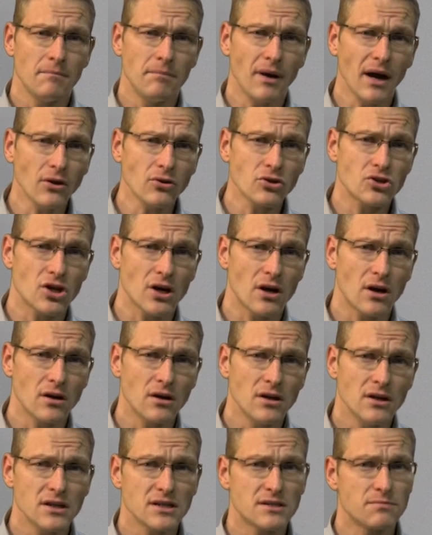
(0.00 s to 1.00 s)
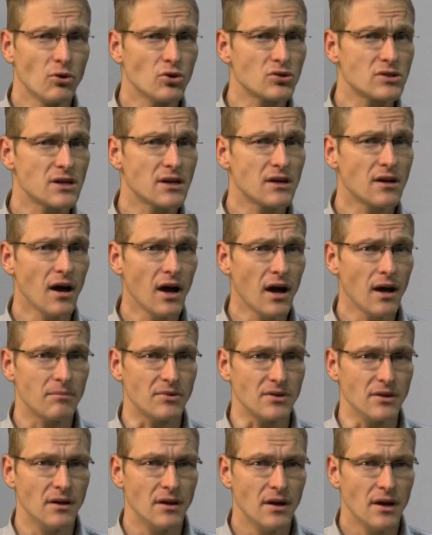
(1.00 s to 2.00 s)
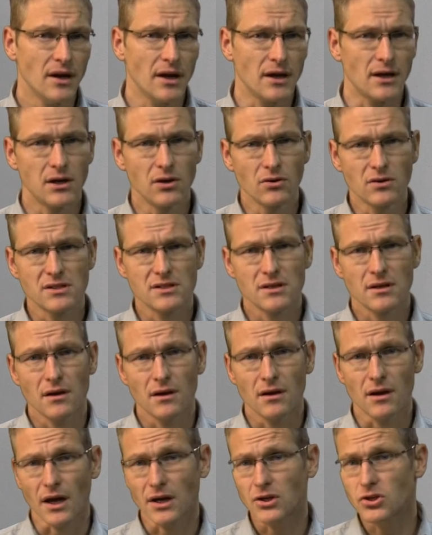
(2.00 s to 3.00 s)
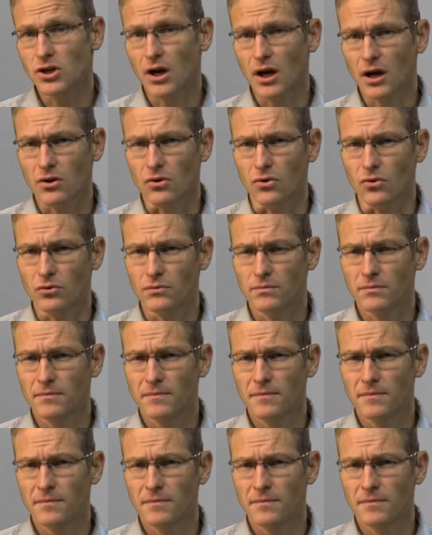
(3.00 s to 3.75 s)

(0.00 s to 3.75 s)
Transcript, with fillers: Biochar is mostly carbon and looks like charcoal.